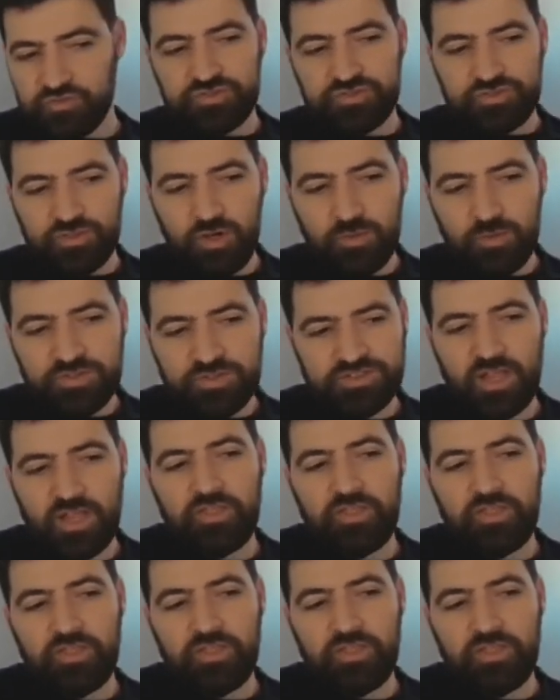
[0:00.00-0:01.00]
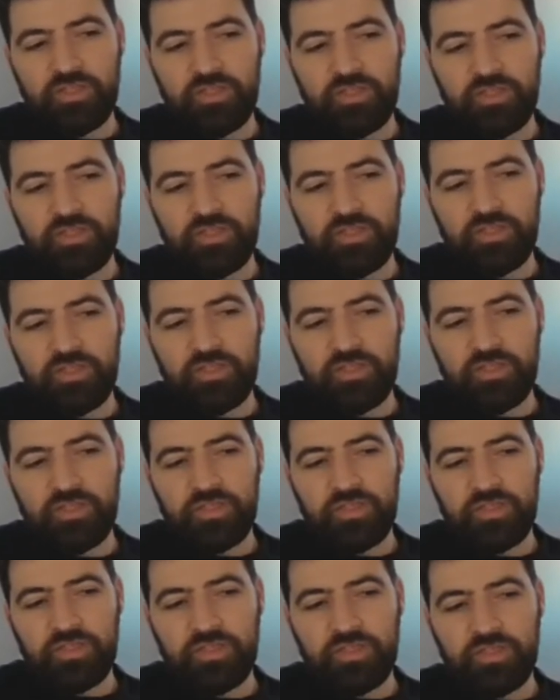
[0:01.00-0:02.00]
almost nothing beyond data.
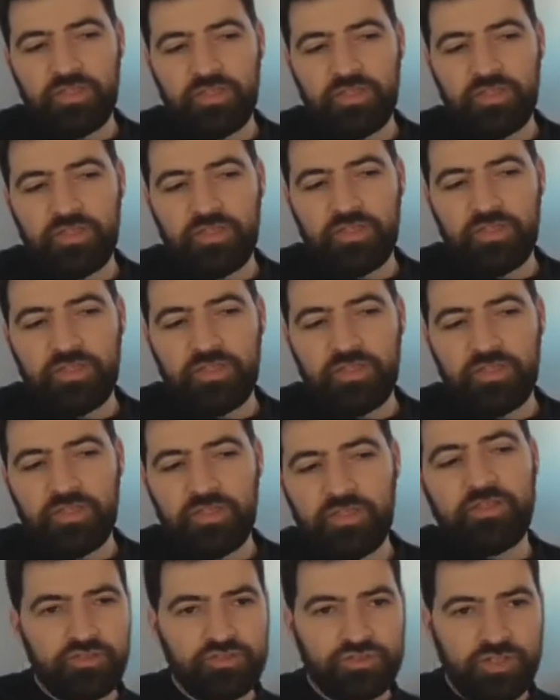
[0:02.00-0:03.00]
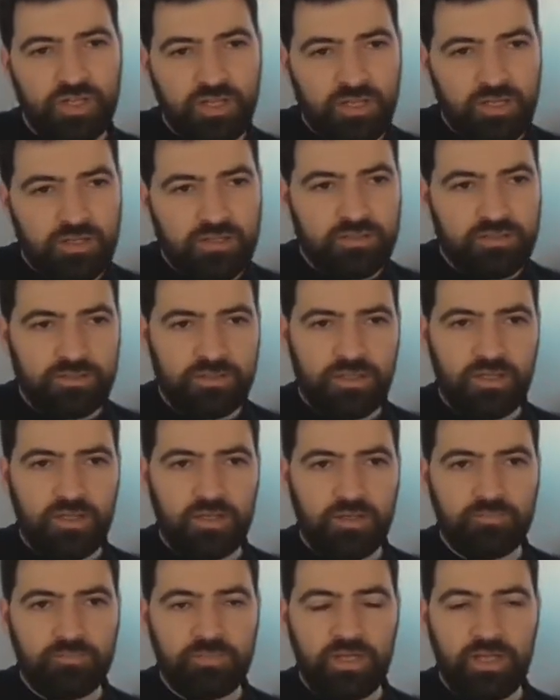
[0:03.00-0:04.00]
Like when you try to understand
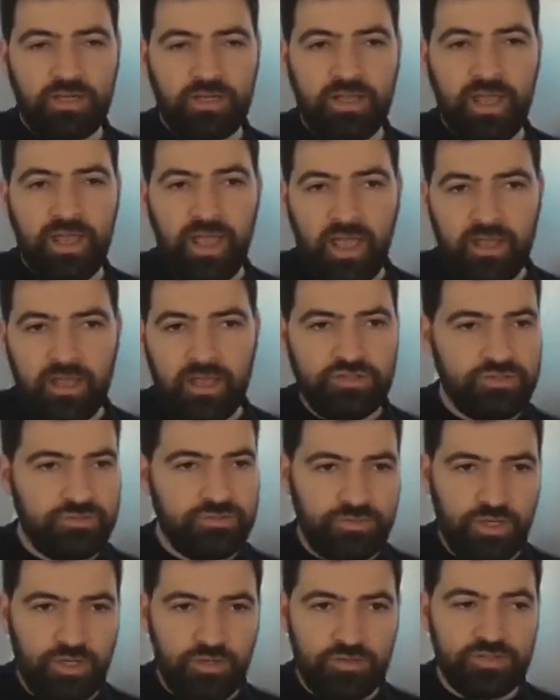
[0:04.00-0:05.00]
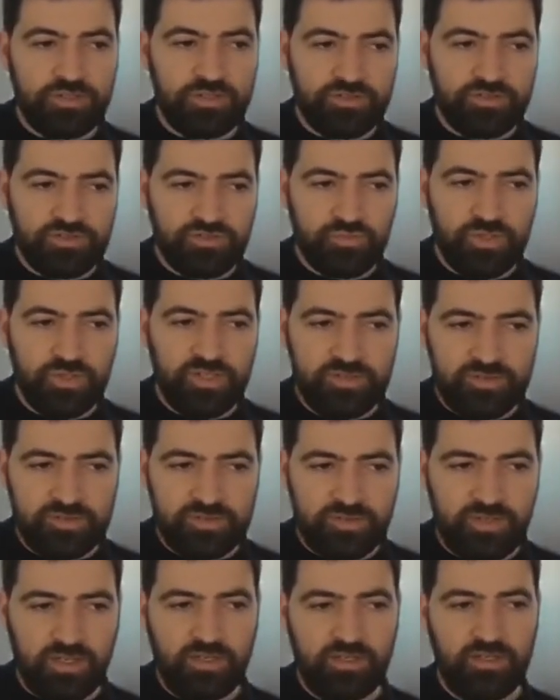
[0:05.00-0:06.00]
and hedge, this
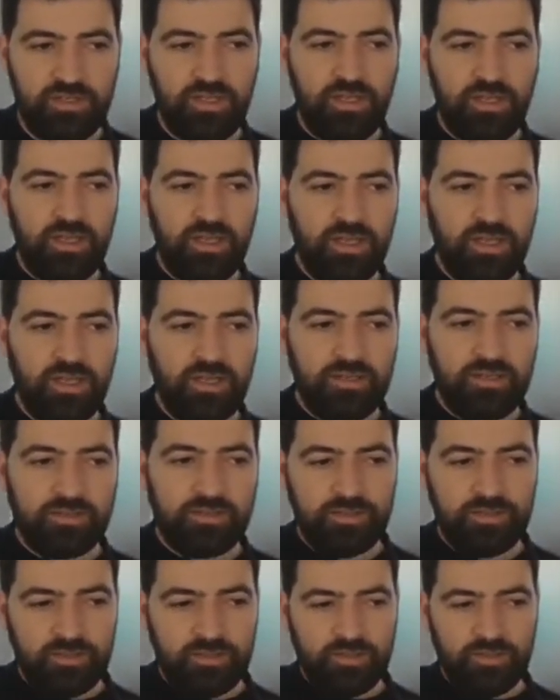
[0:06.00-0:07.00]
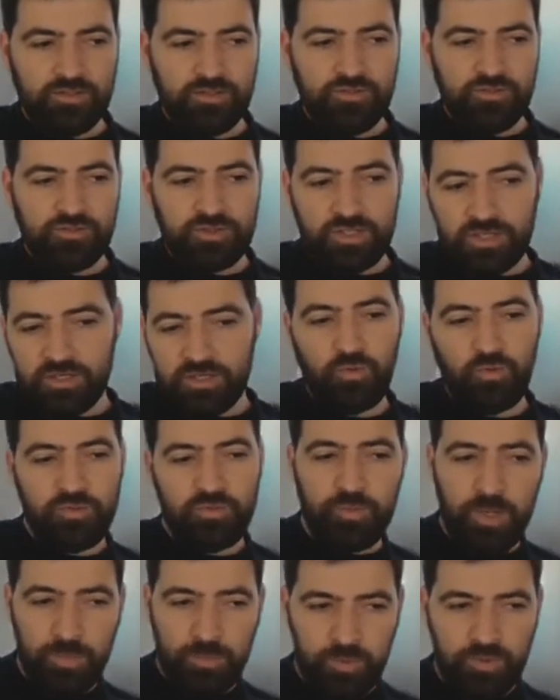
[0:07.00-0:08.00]
risk, you're dealing
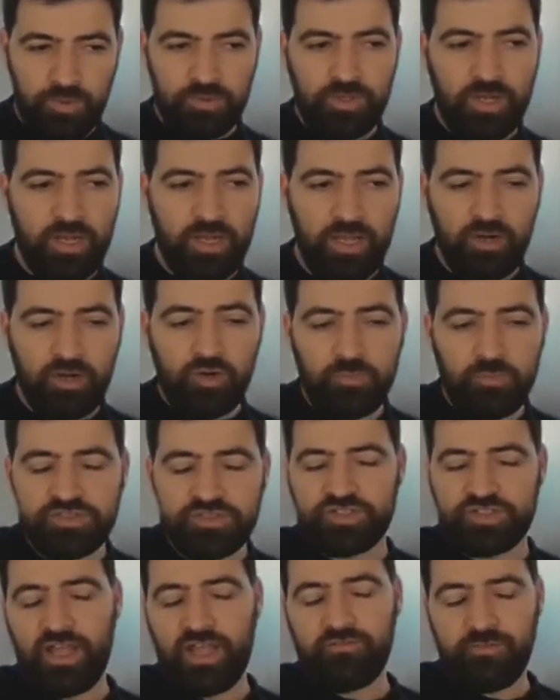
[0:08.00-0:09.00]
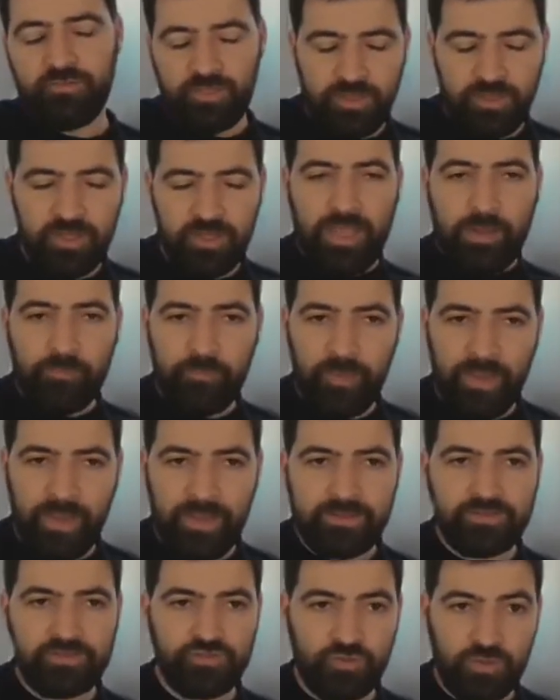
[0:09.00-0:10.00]
with people, and almost everything
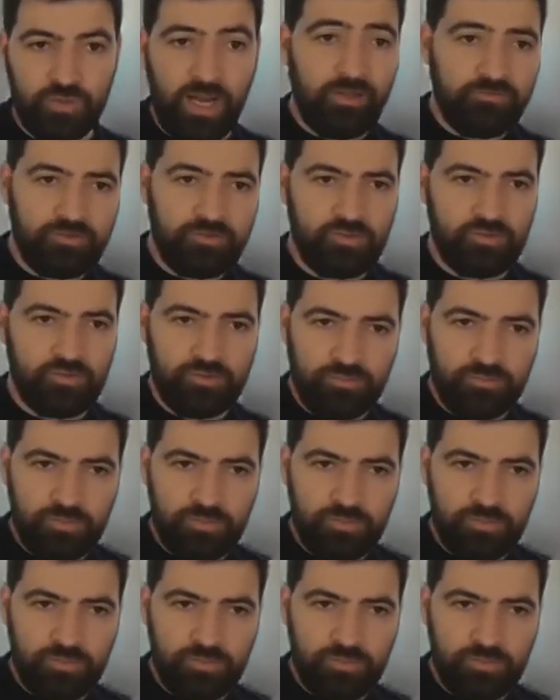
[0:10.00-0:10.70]
impacts their livelihood,